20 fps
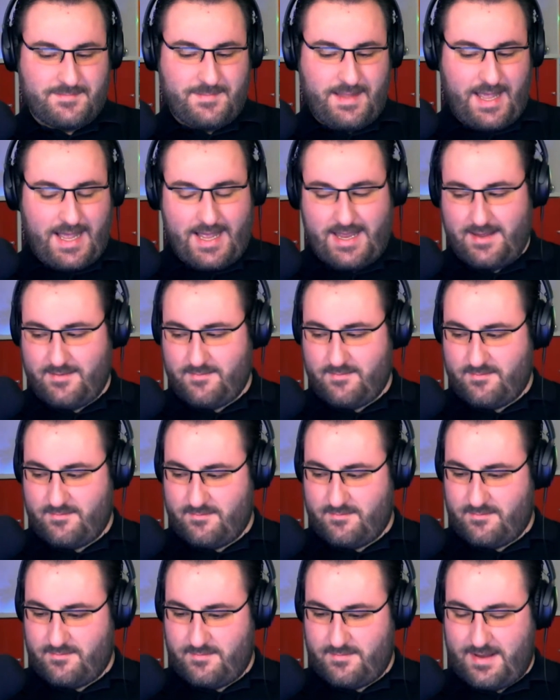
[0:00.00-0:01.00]
I
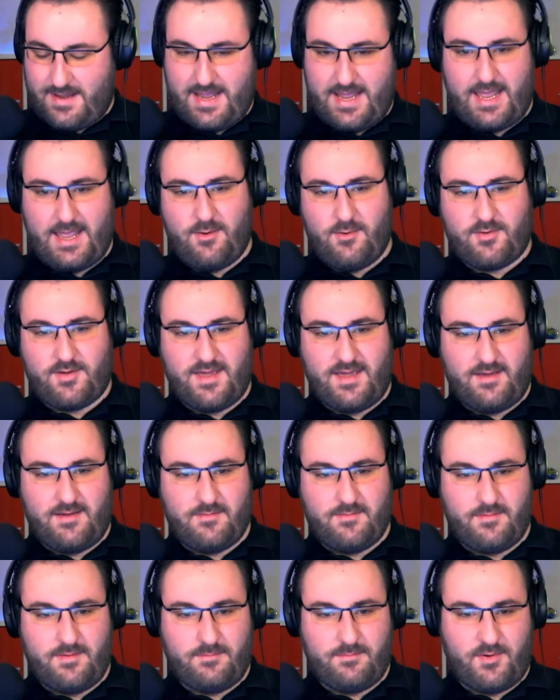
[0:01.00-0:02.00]
am A-okay.
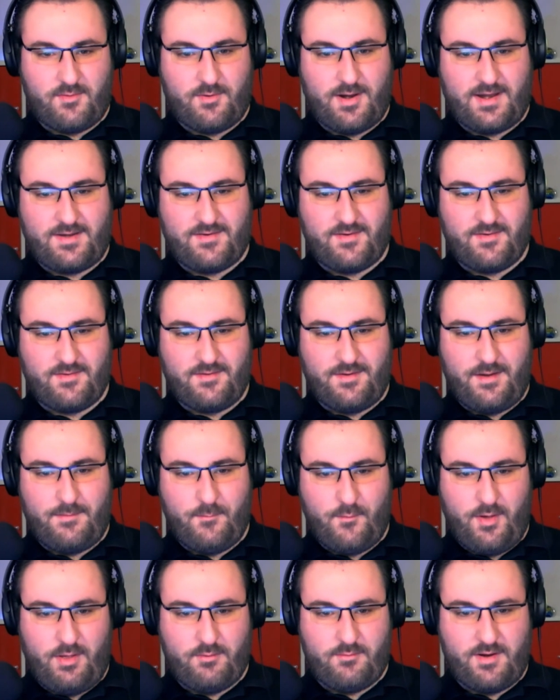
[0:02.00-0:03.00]
I'm great.
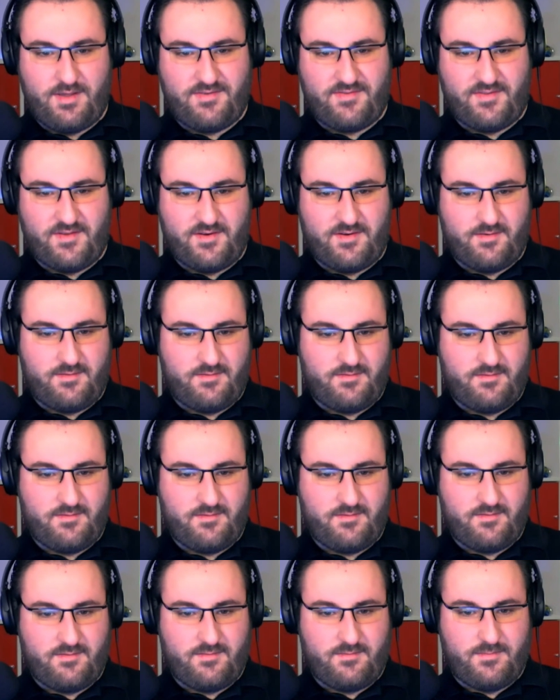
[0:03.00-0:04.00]
I'm well rested.
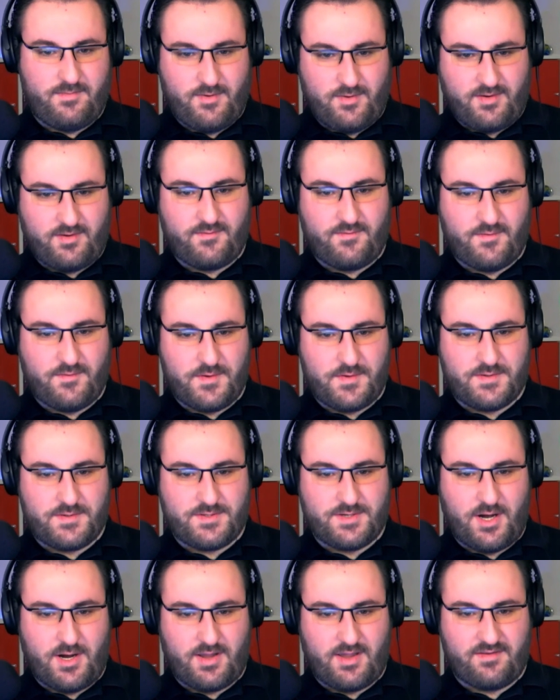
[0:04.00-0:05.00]
Looking forward to
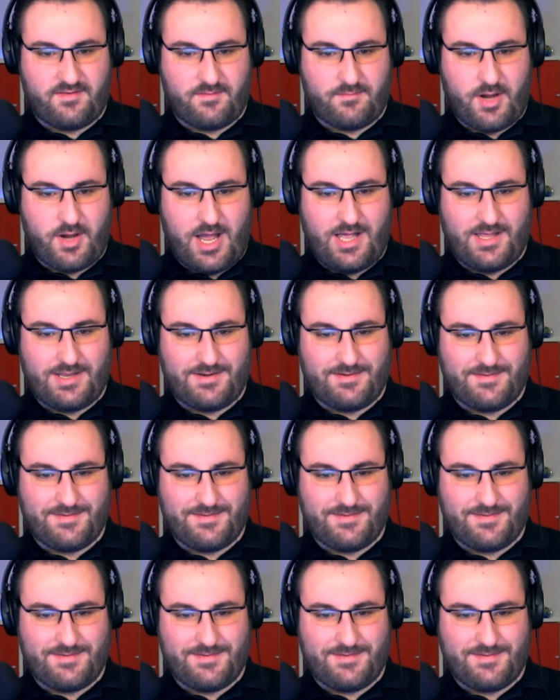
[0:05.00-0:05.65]
talking some Kotlin.